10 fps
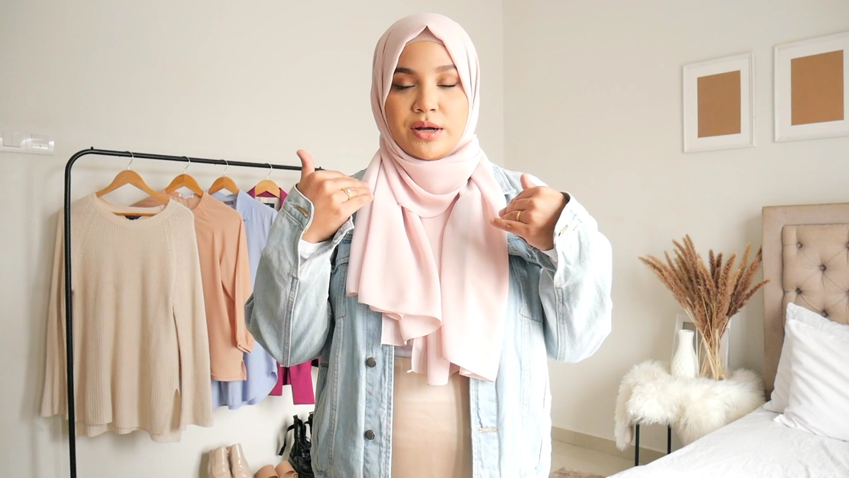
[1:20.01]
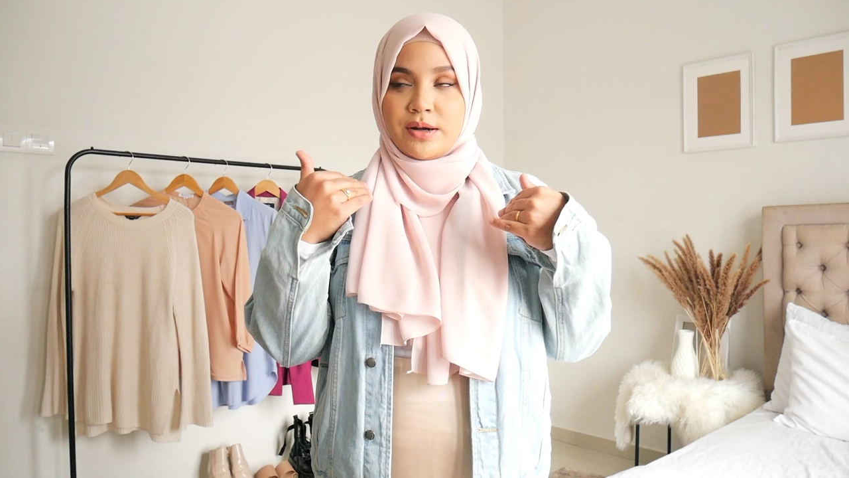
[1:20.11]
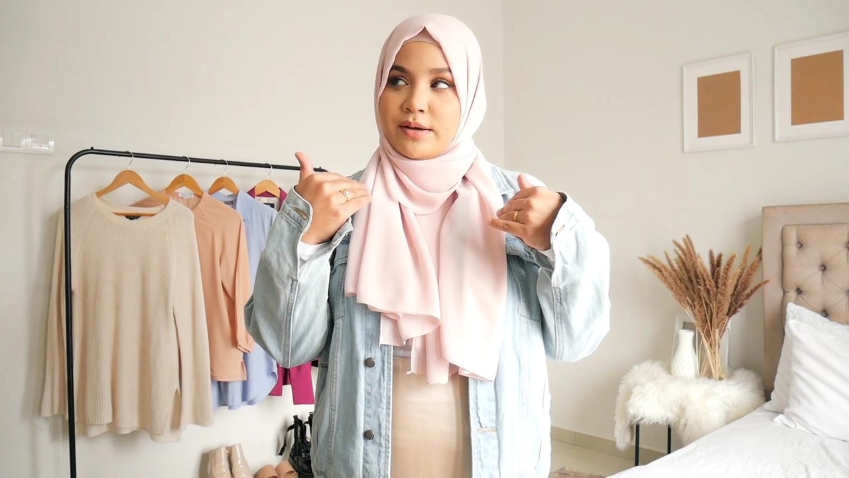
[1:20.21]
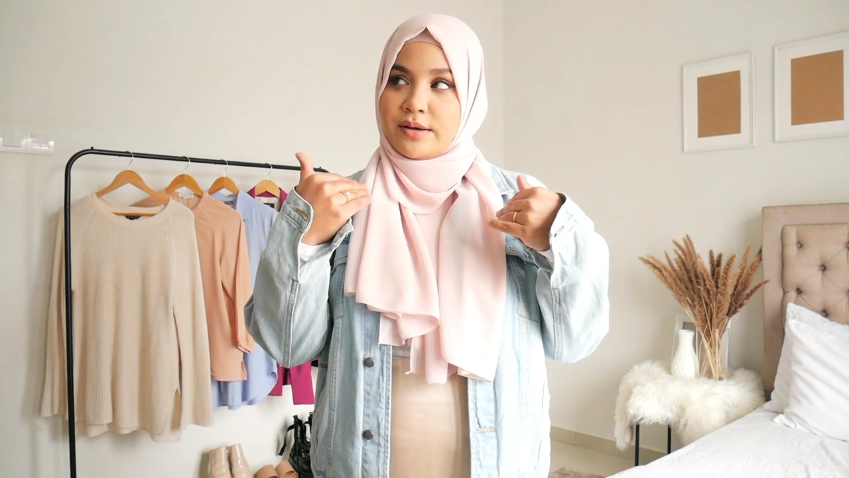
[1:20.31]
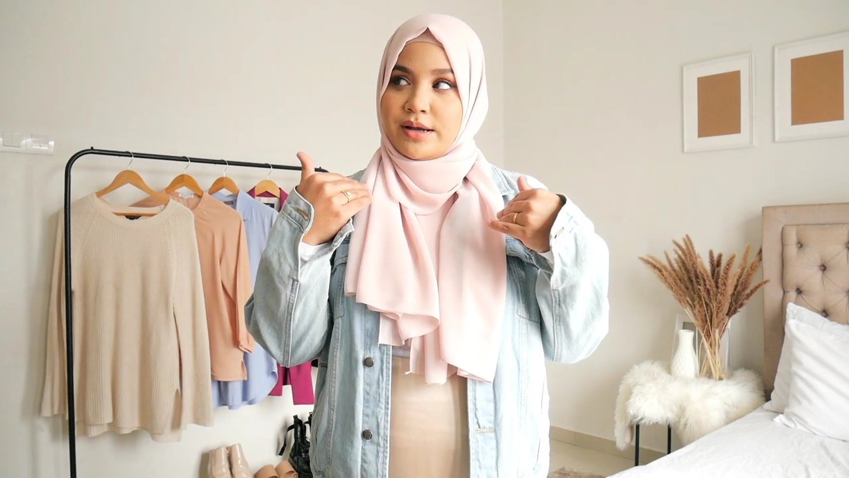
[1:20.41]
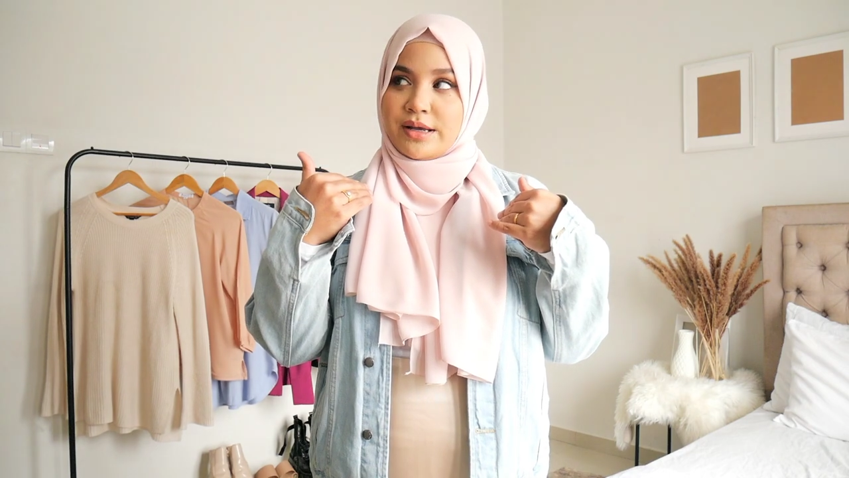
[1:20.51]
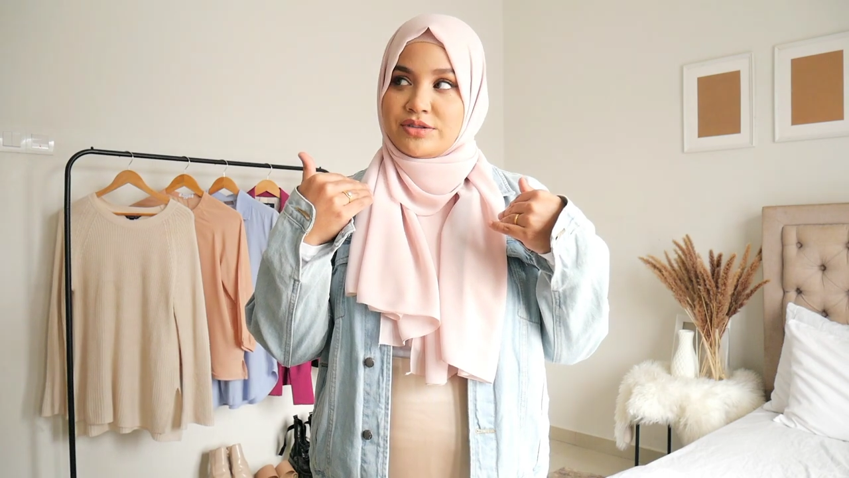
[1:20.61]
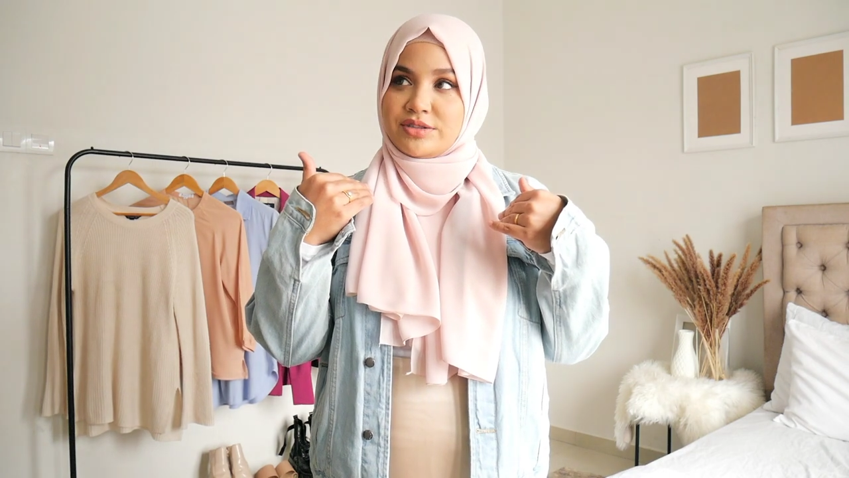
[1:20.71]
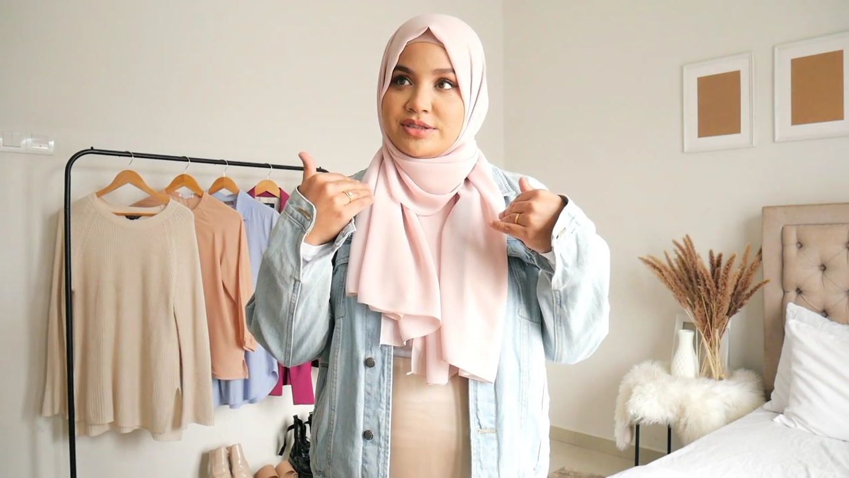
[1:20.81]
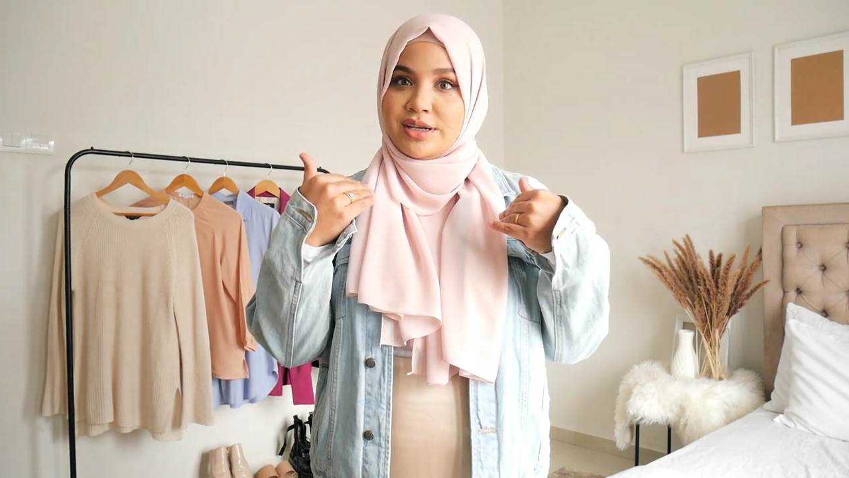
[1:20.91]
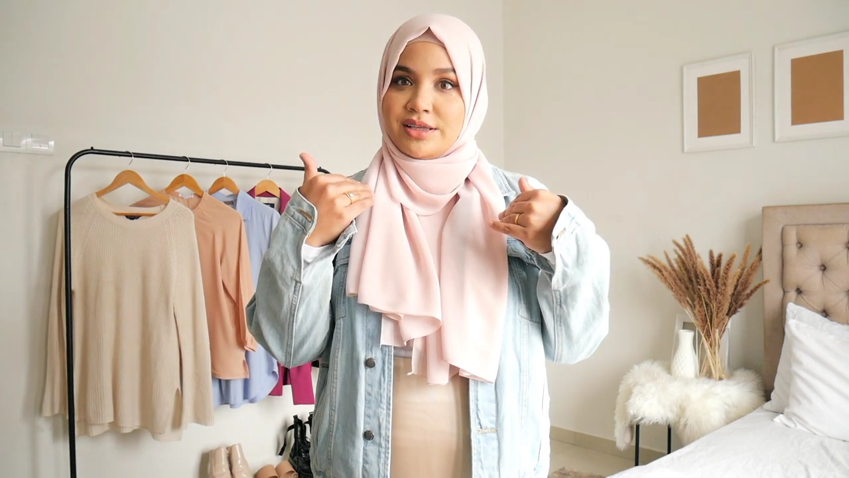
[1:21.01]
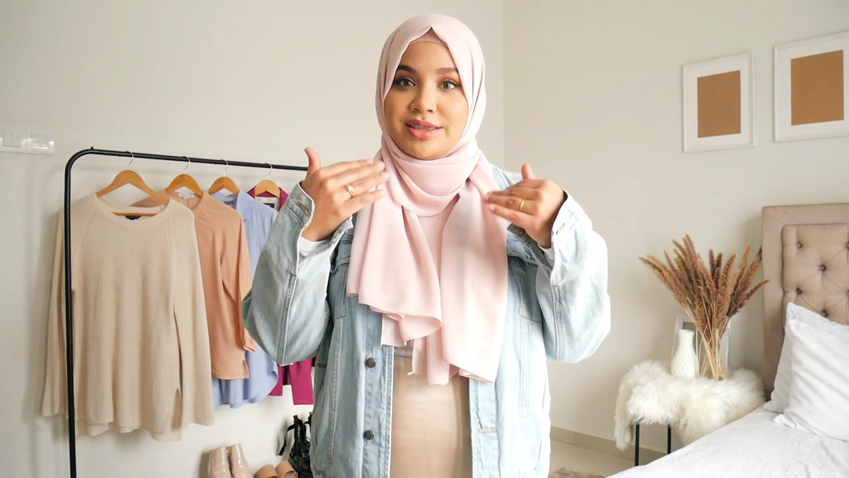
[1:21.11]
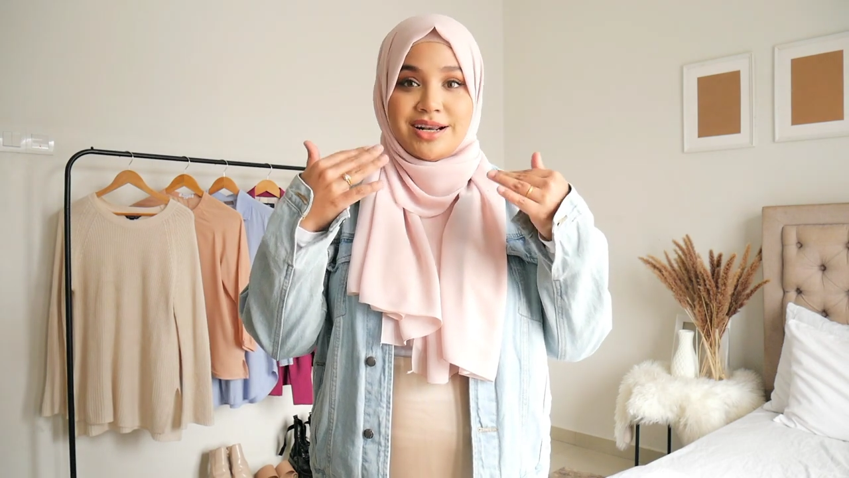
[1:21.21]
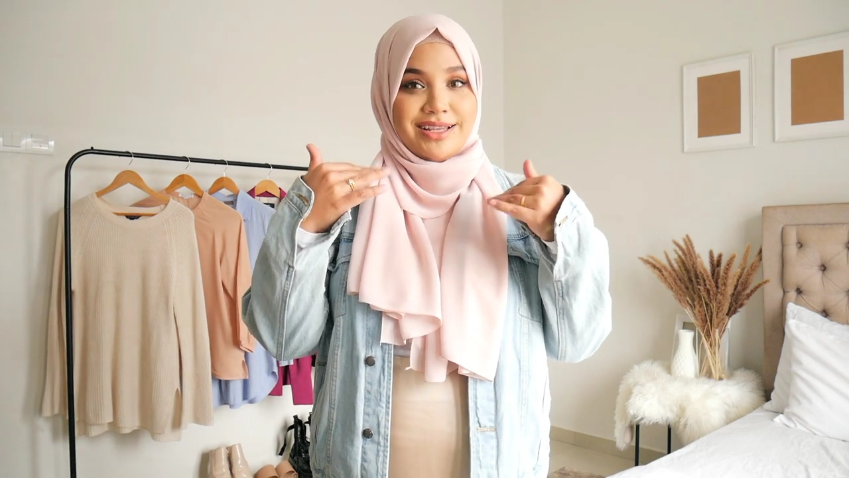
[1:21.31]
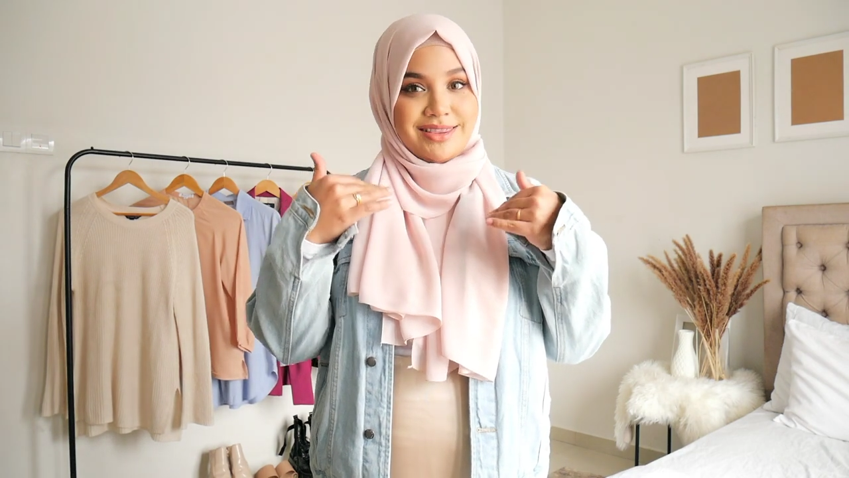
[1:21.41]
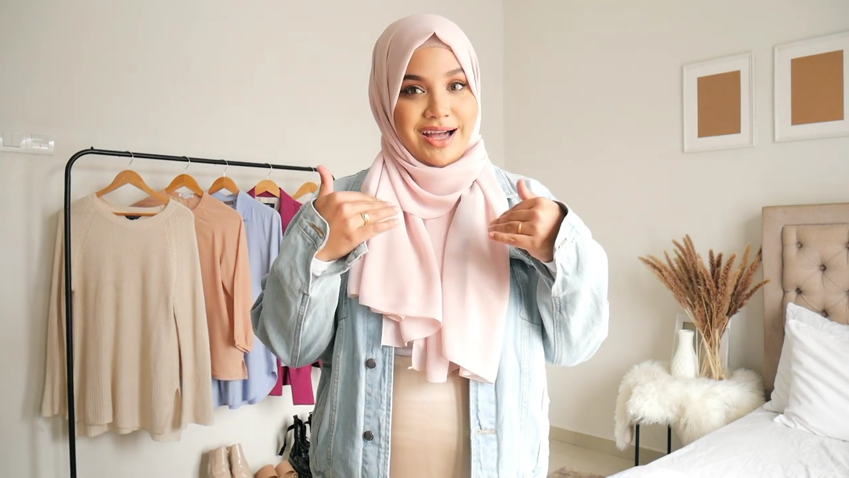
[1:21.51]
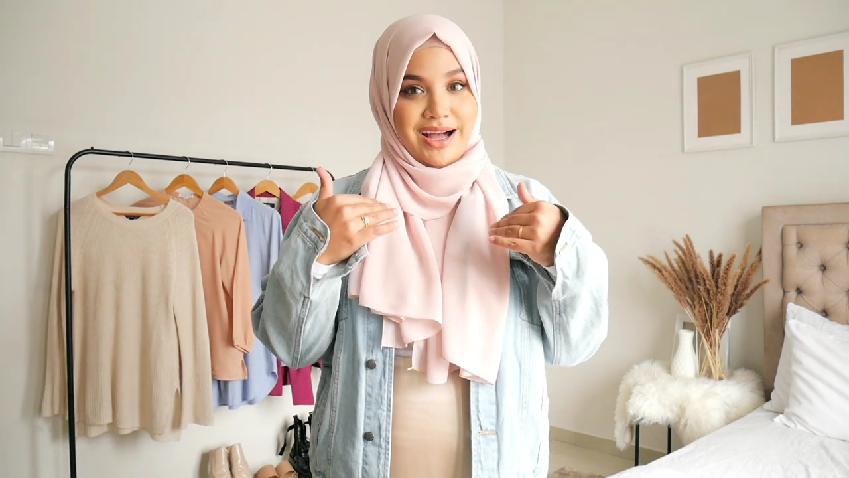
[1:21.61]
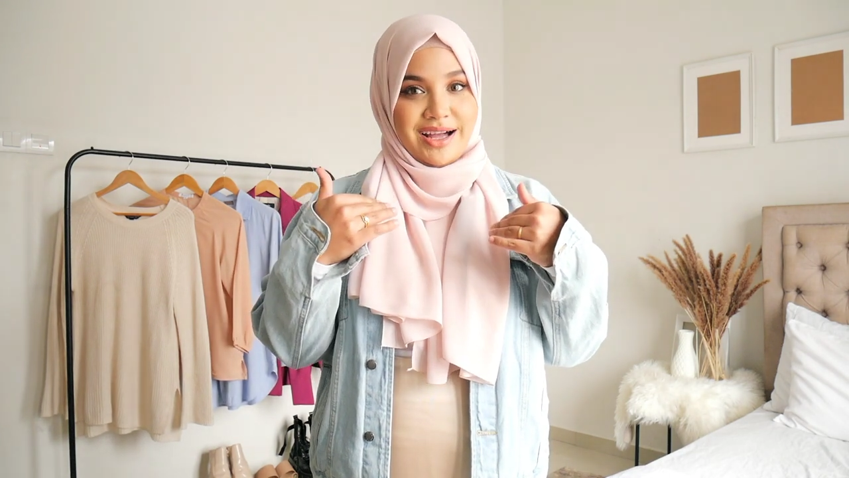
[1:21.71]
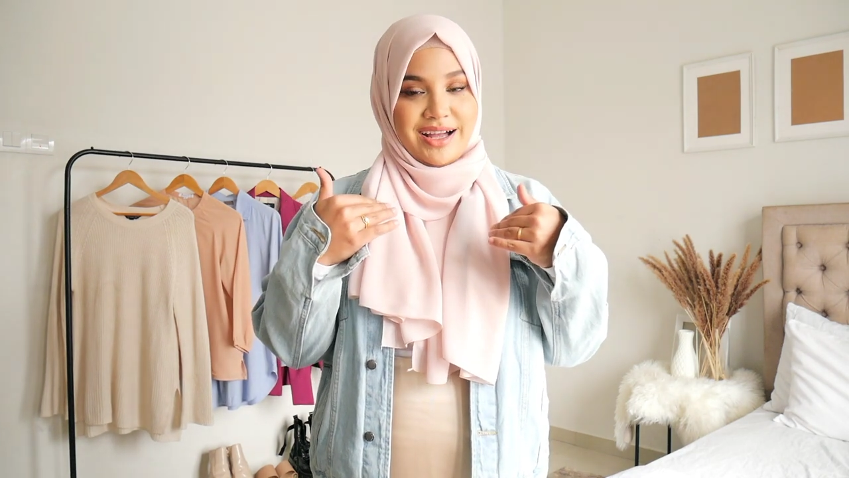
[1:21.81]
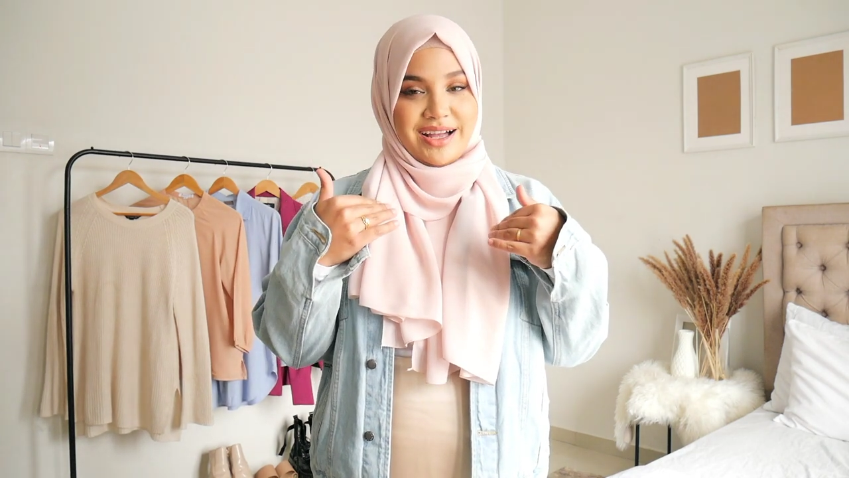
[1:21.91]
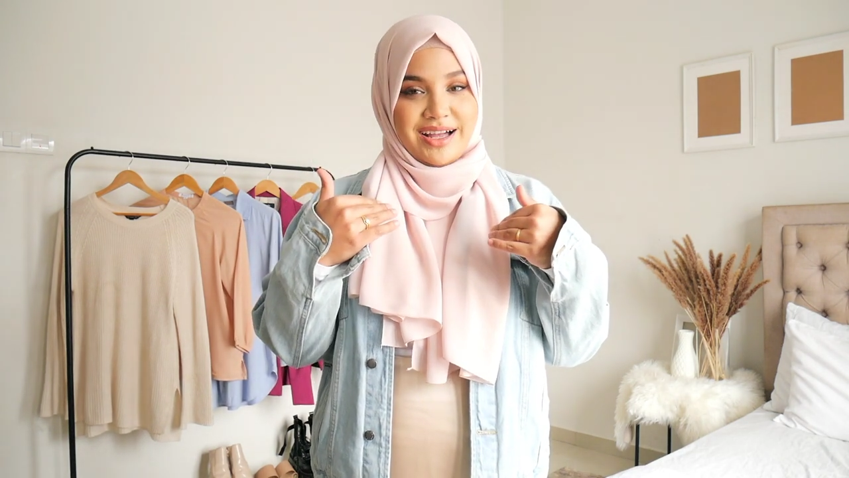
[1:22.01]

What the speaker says: terletak.